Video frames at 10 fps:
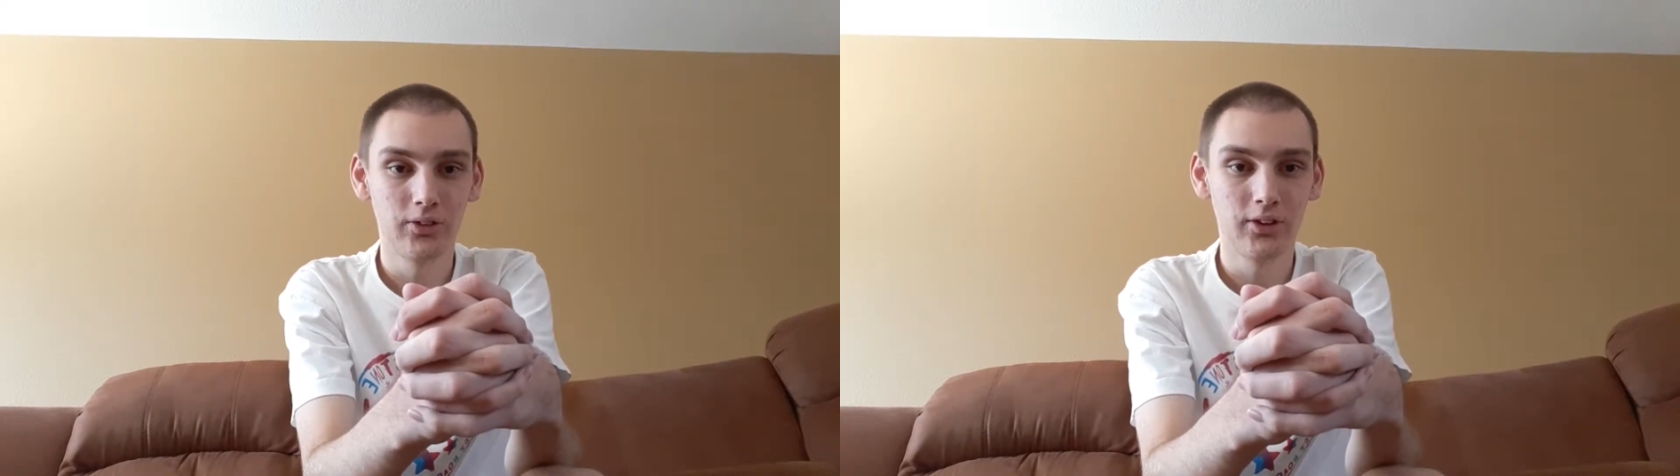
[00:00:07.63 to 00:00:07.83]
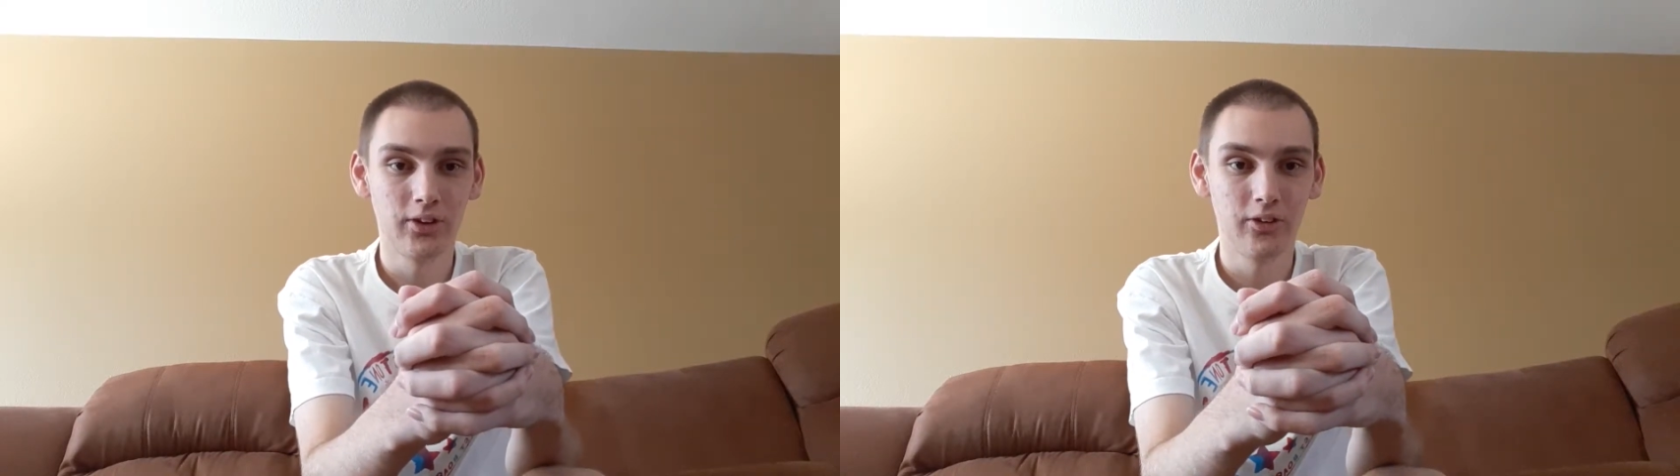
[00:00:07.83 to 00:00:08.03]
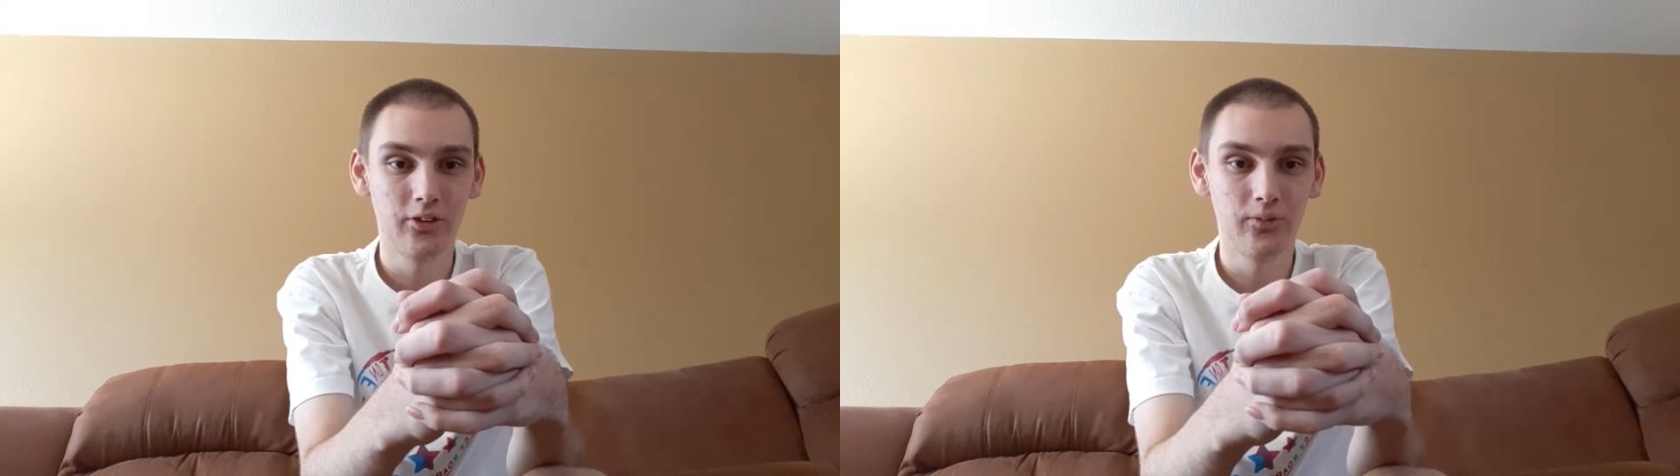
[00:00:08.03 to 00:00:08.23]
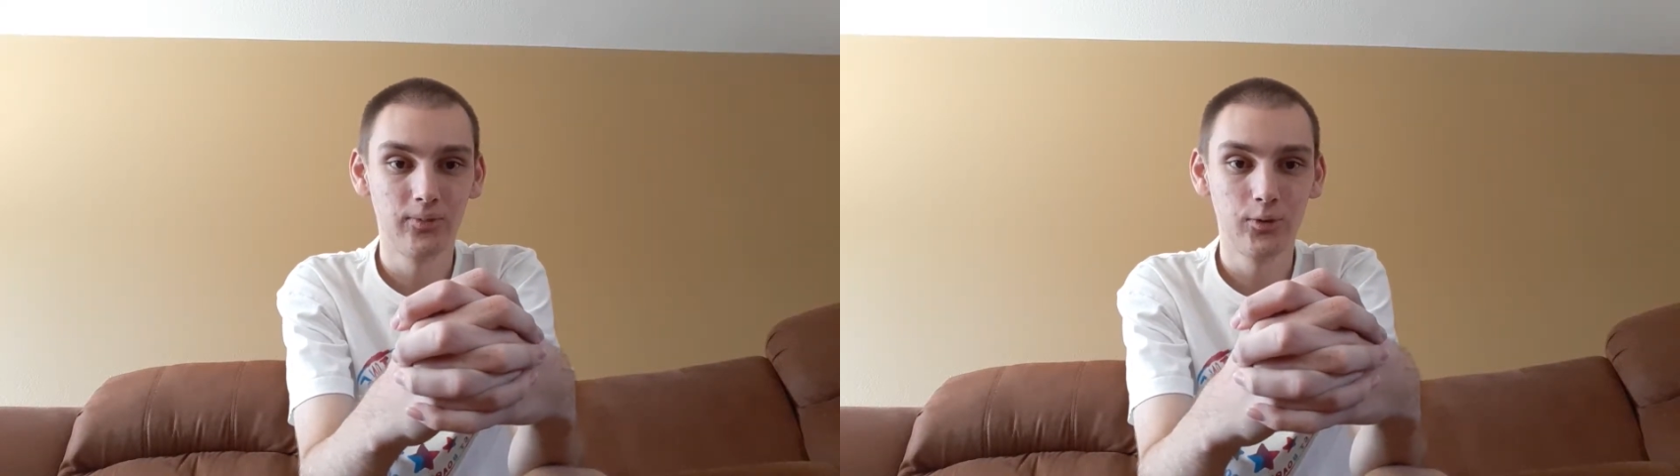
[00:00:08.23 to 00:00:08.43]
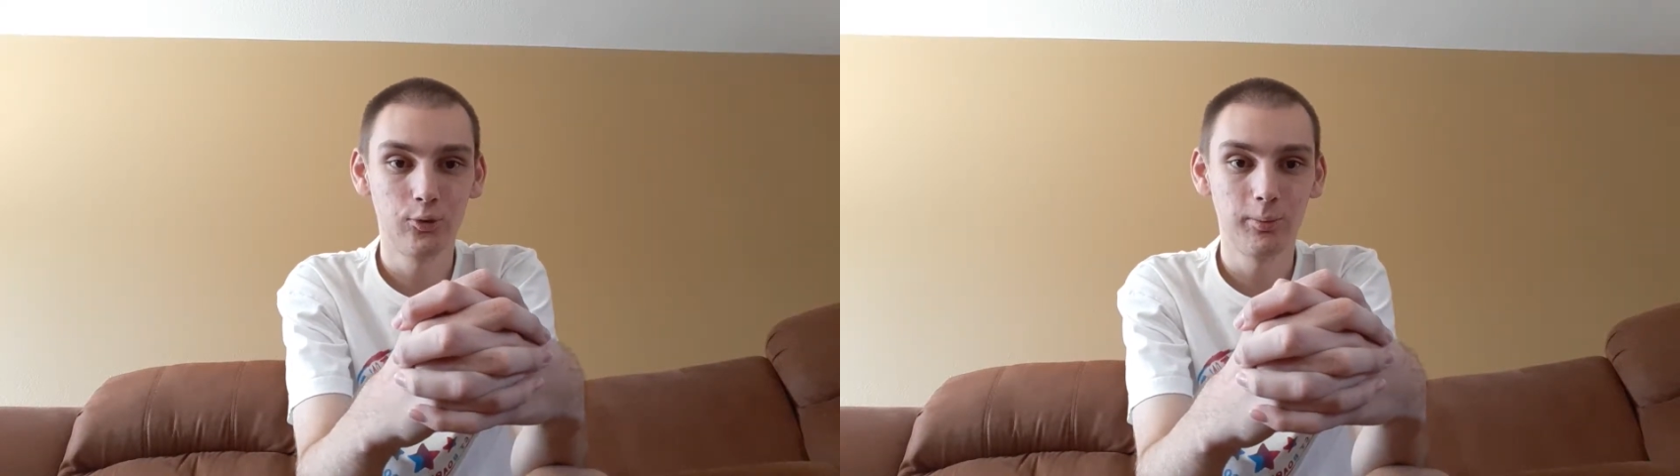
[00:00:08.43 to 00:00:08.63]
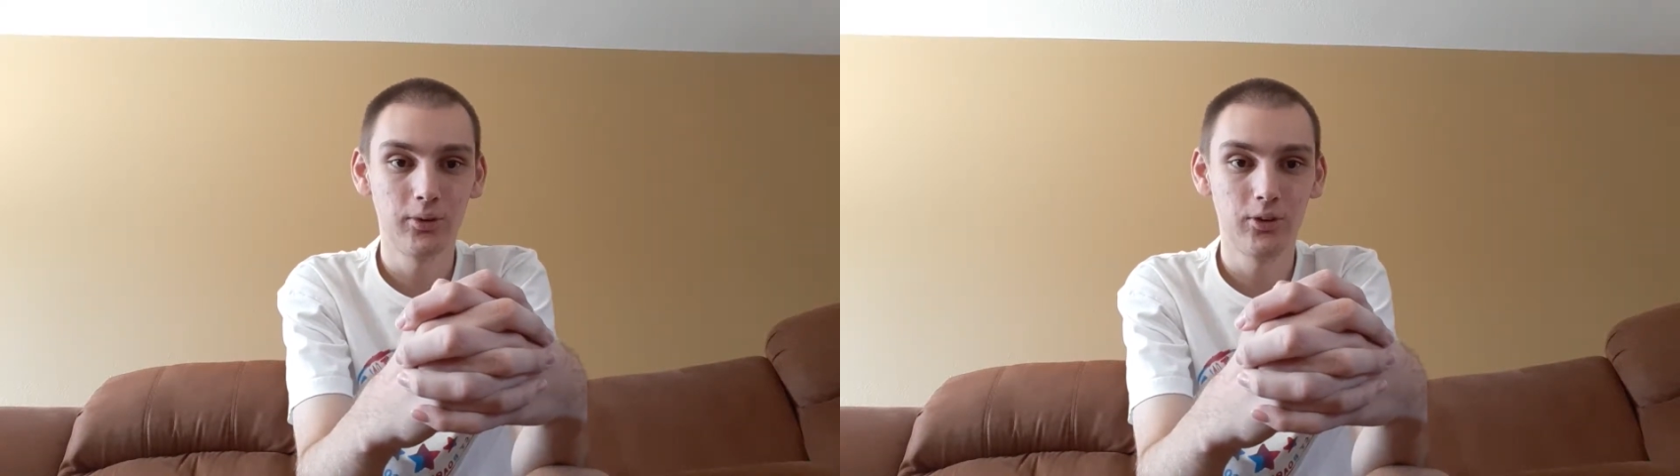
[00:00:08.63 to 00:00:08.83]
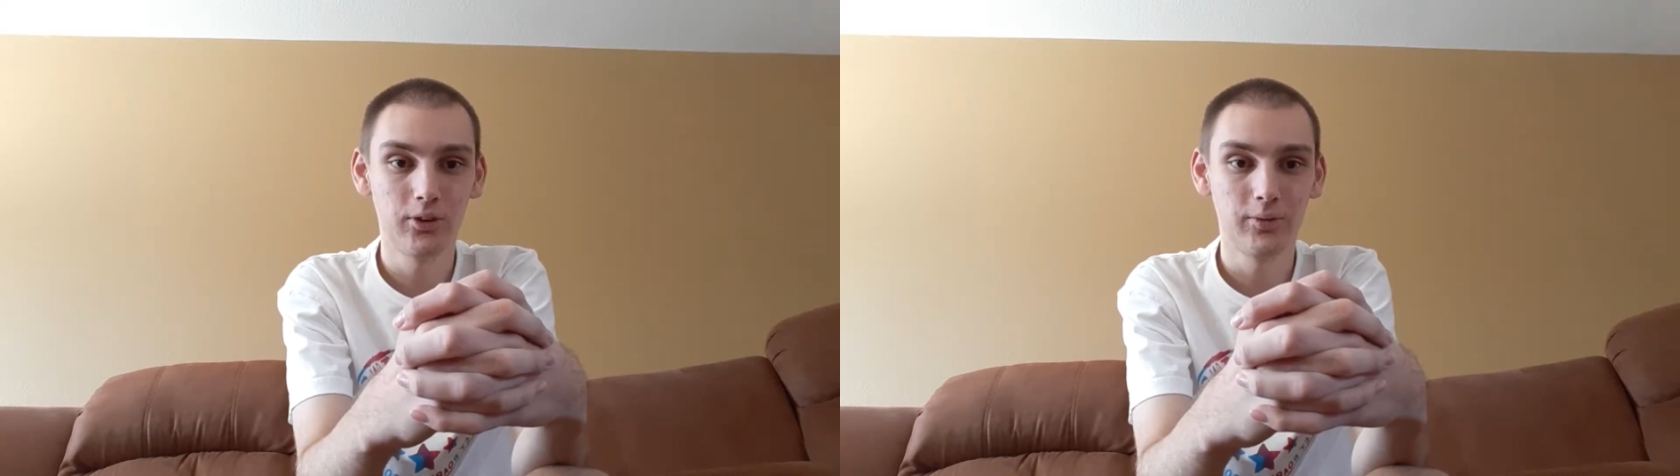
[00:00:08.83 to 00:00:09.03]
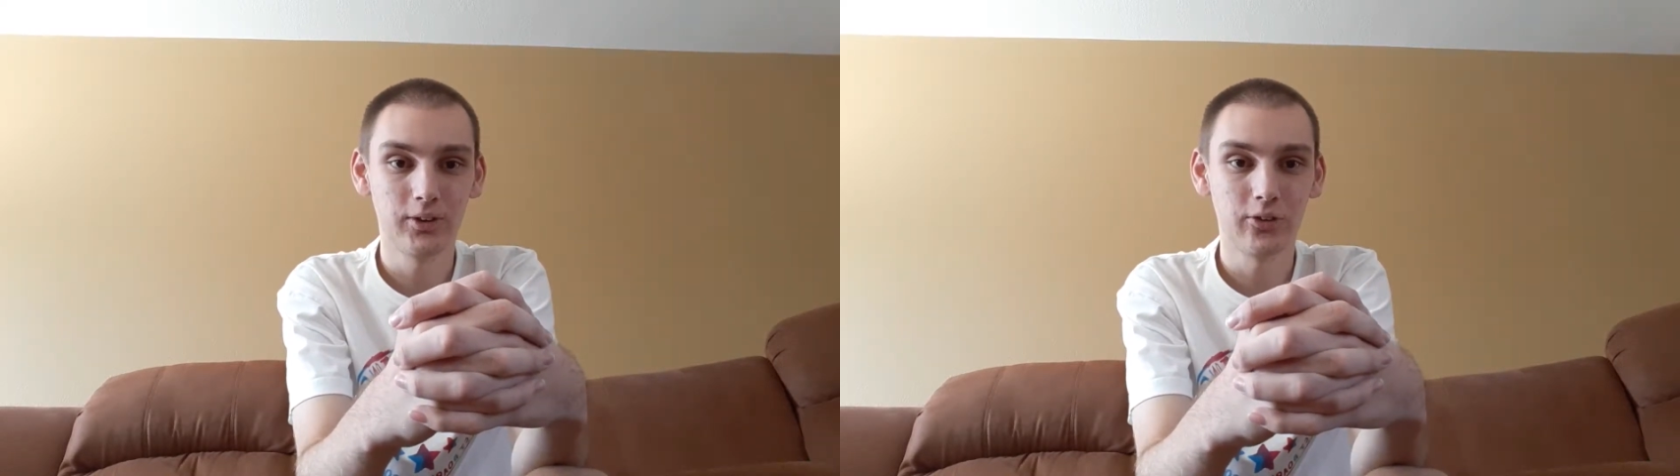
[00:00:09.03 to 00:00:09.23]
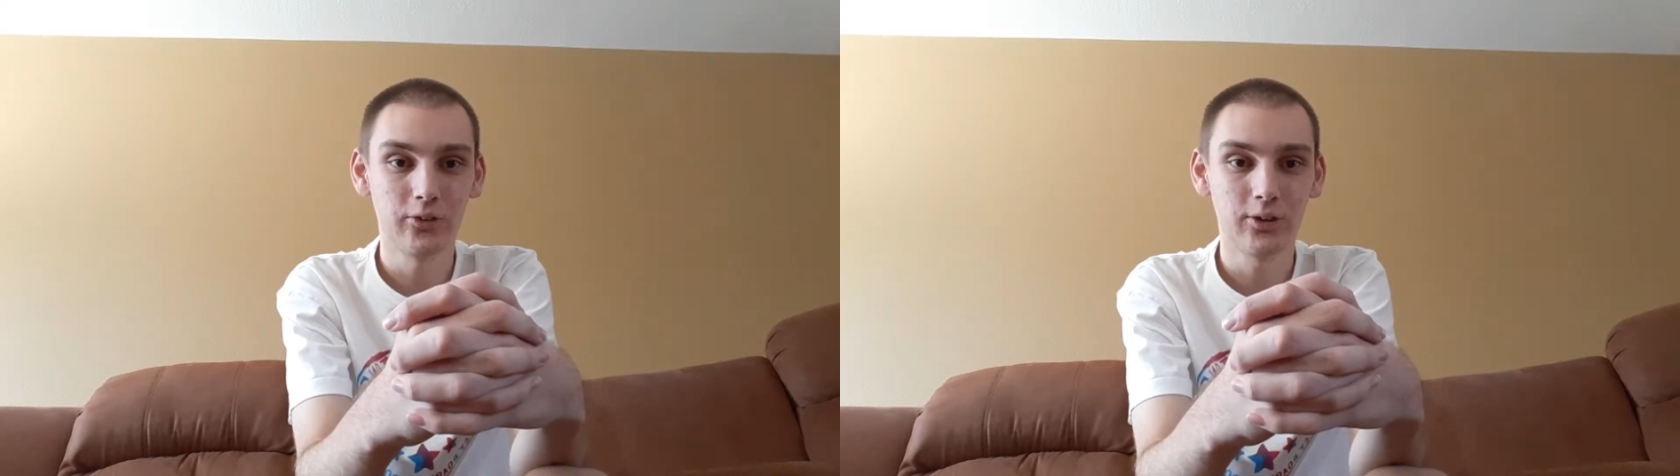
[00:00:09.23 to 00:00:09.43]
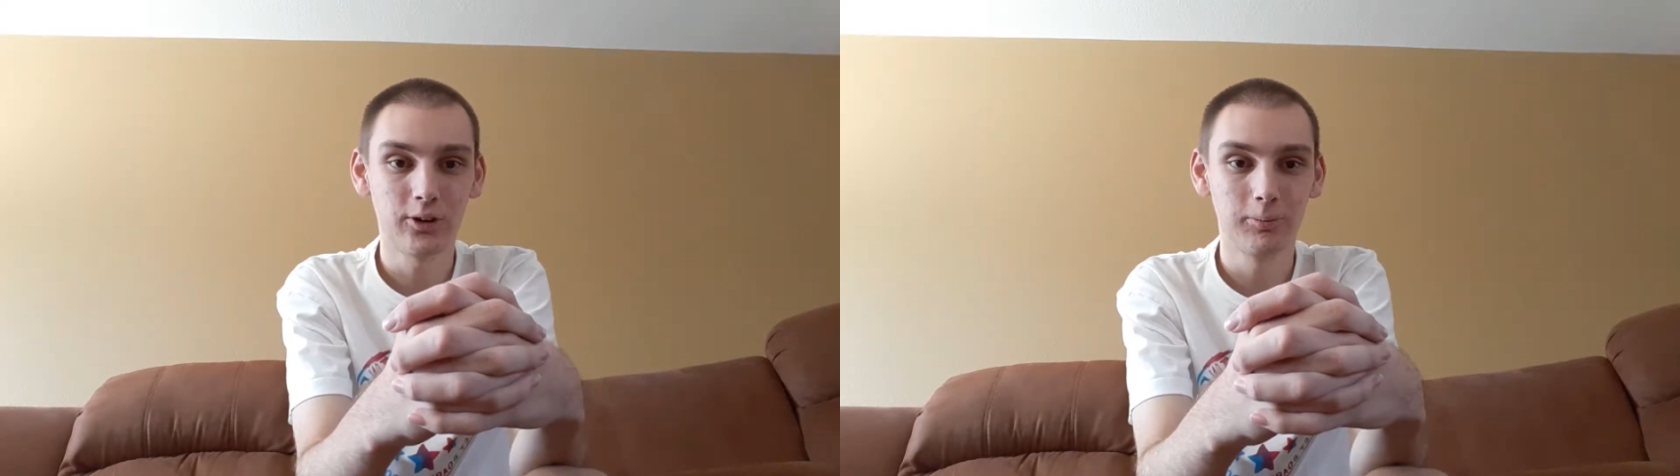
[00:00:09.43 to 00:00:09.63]
Now, the first place I like to
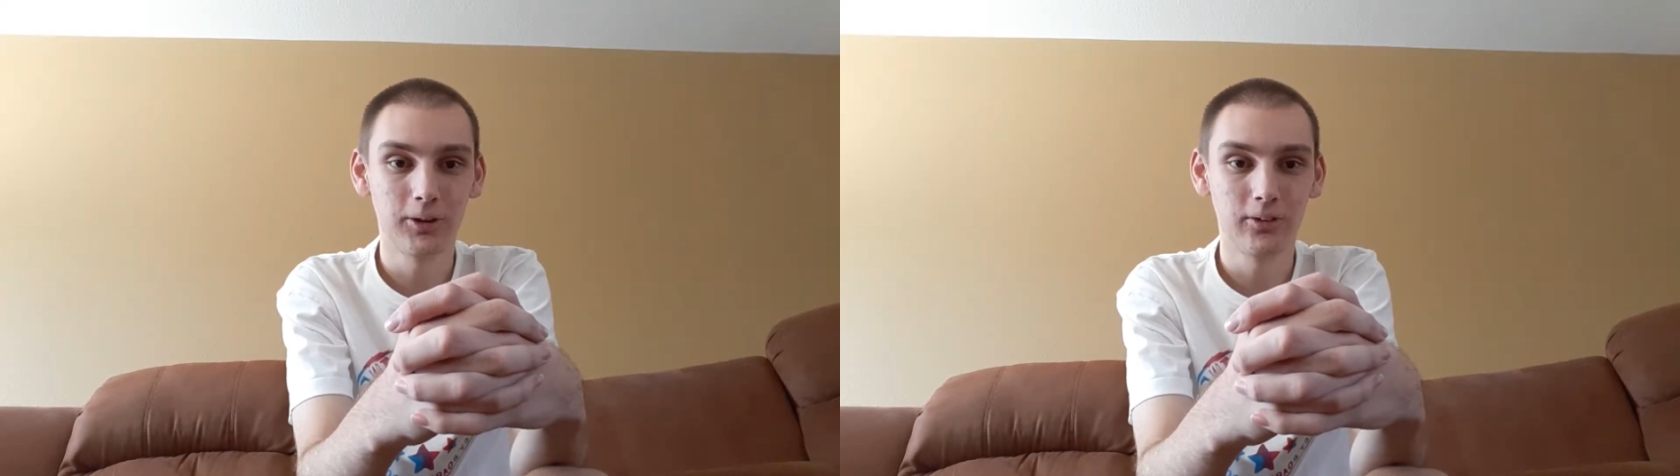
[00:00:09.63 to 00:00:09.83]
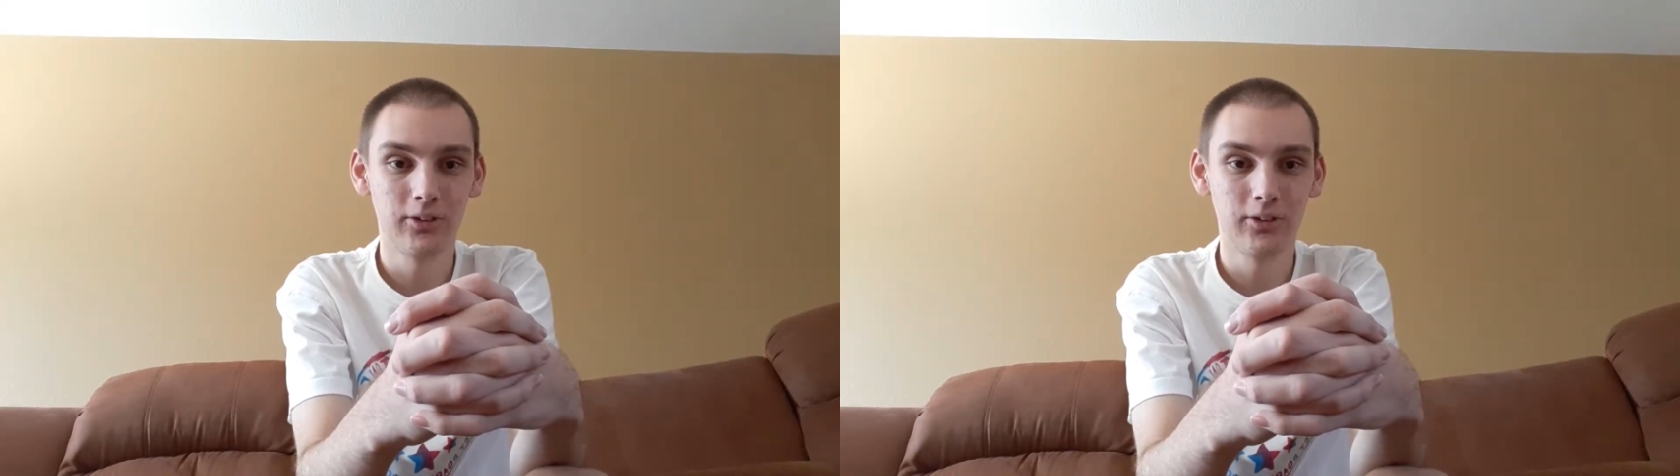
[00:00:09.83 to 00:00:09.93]
talk about